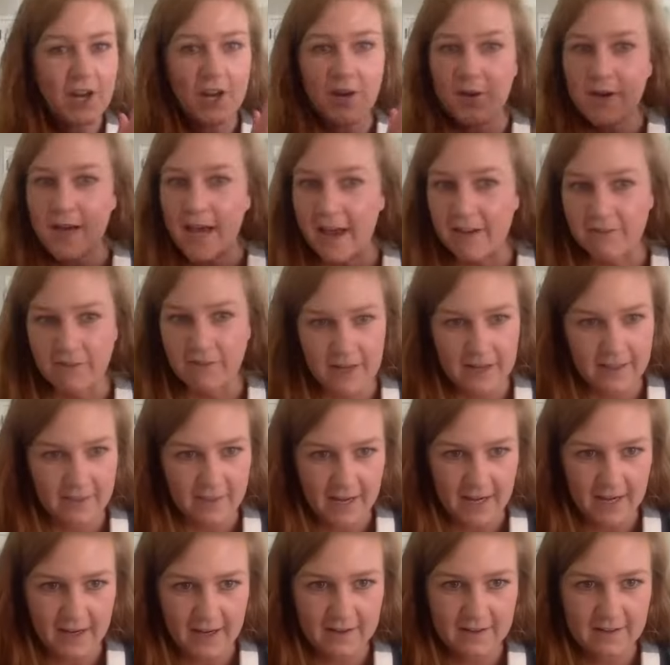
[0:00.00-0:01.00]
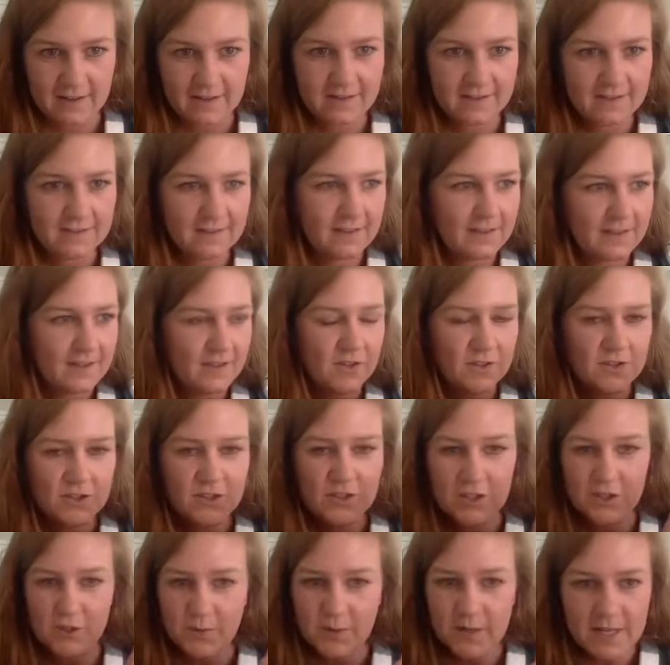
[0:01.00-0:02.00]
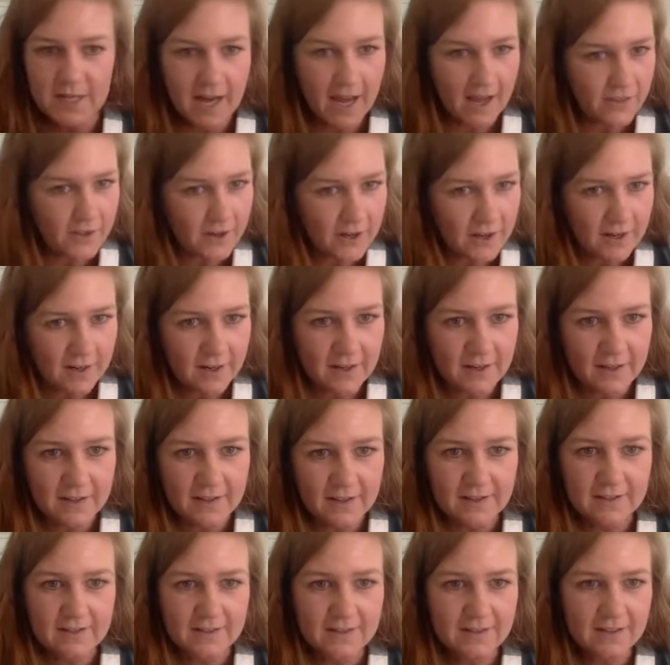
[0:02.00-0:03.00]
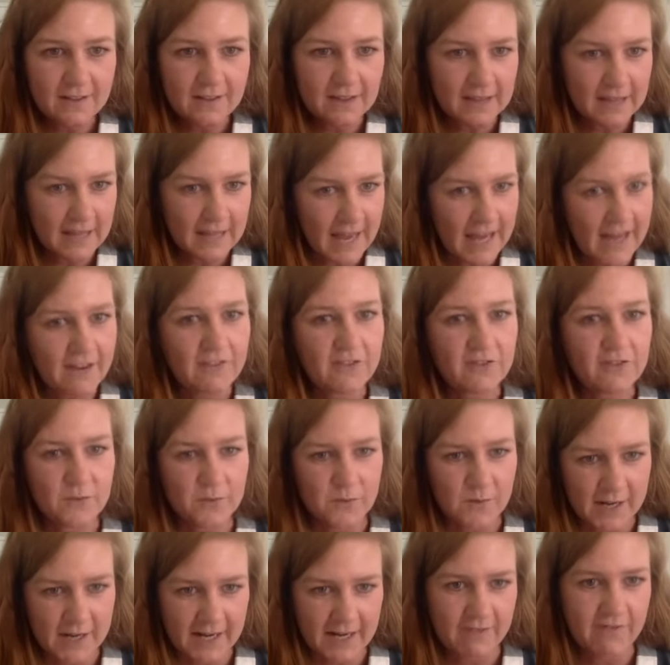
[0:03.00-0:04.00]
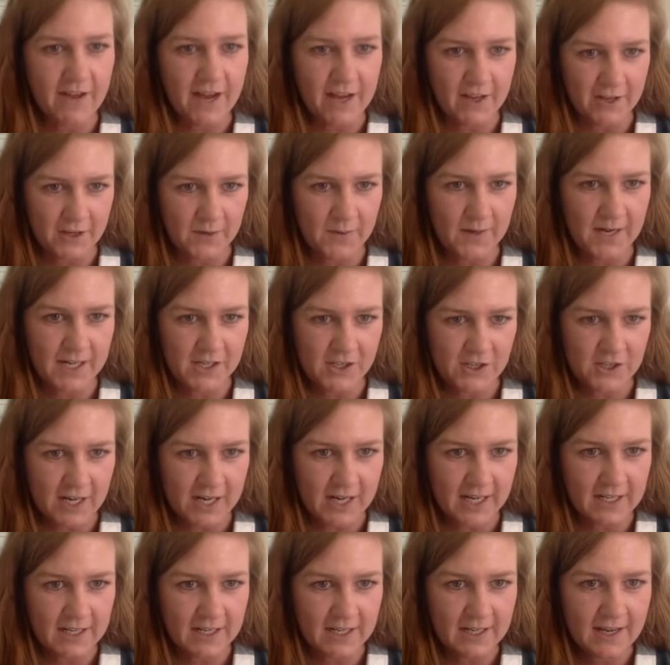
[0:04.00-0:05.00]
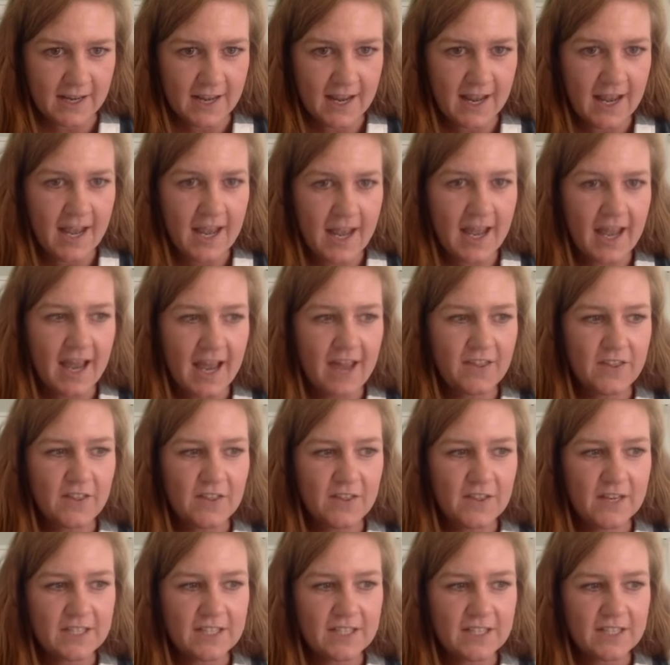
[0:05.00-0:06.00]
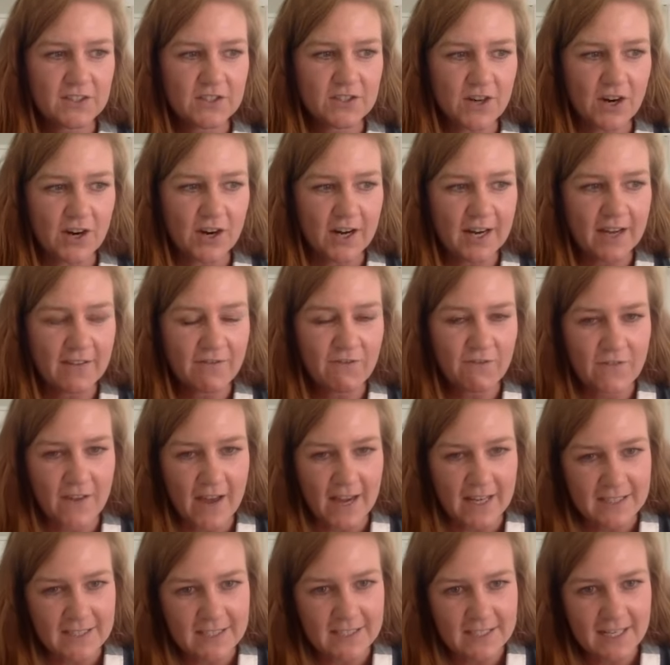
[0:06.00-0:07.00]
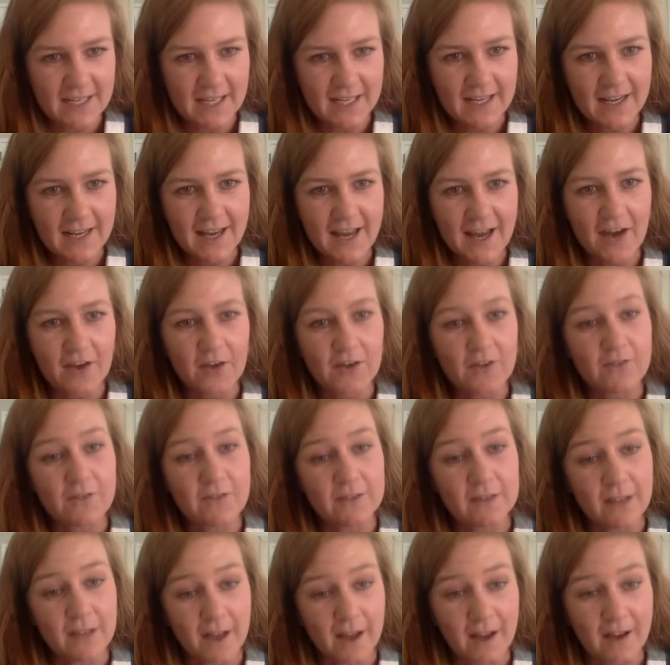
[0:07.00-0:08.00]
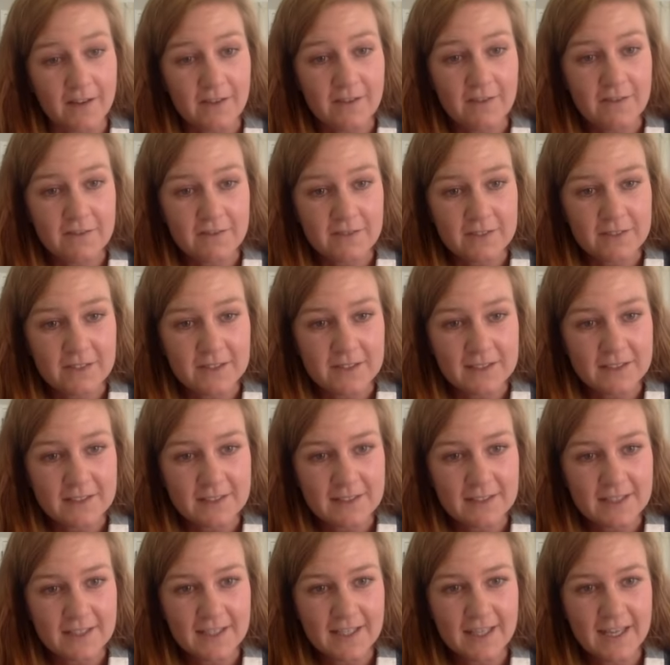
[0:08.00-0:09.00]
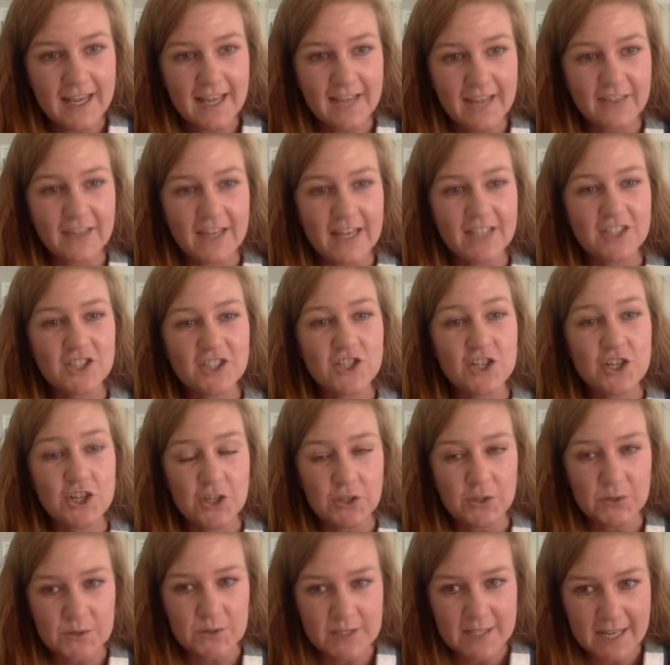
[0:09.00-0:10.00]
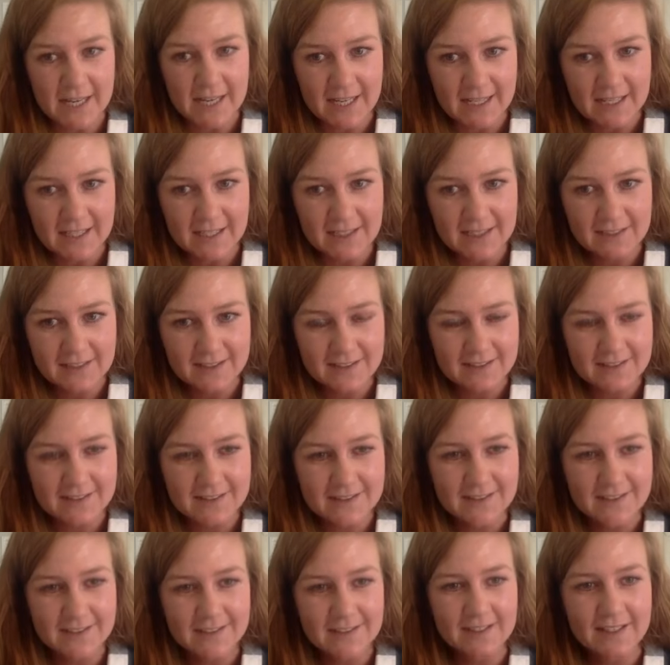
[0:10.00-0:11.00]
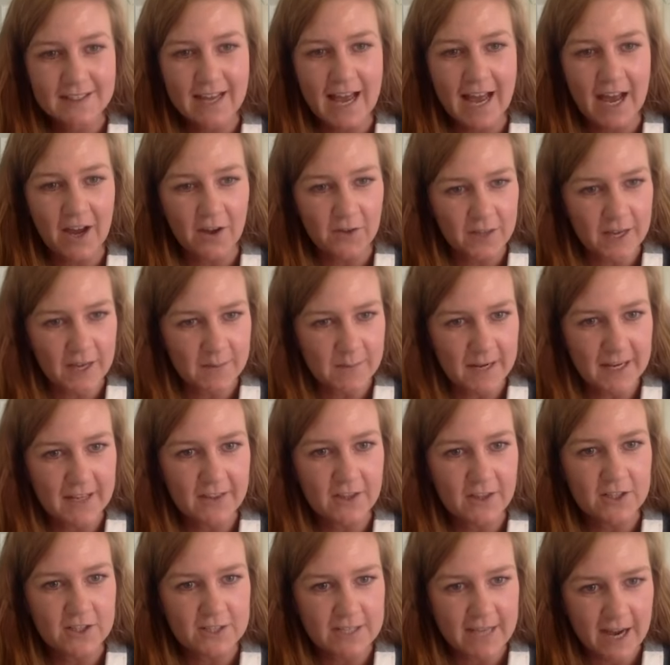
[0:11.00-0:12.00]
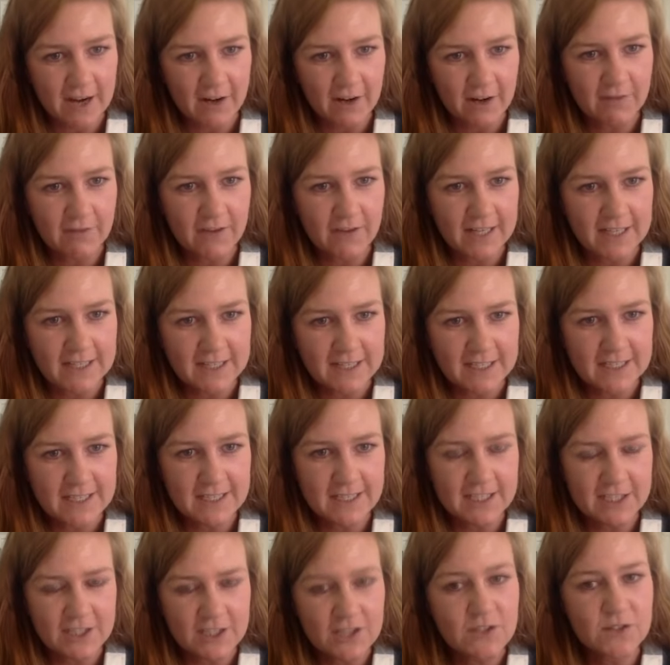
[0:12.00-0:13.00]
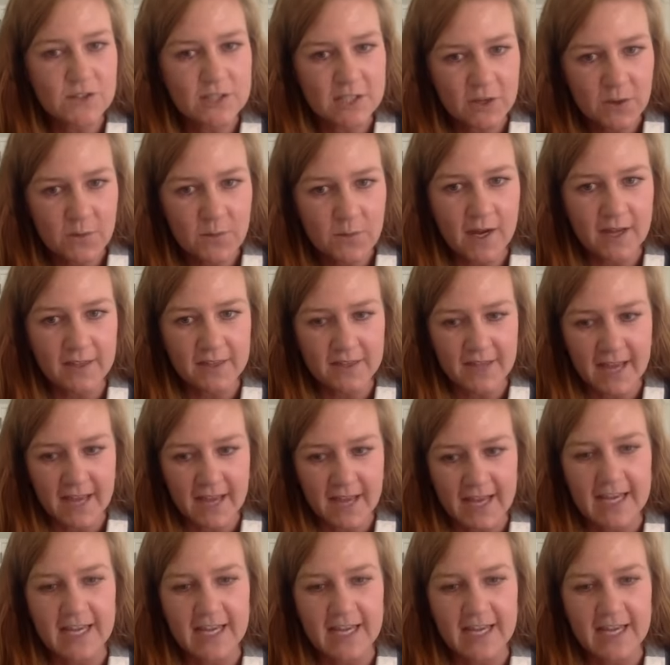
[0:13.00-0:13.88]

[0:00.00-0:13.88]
no to everything do another life reevaluation and then they start investing out of love and like choosing how they make their sacrifices because you still want that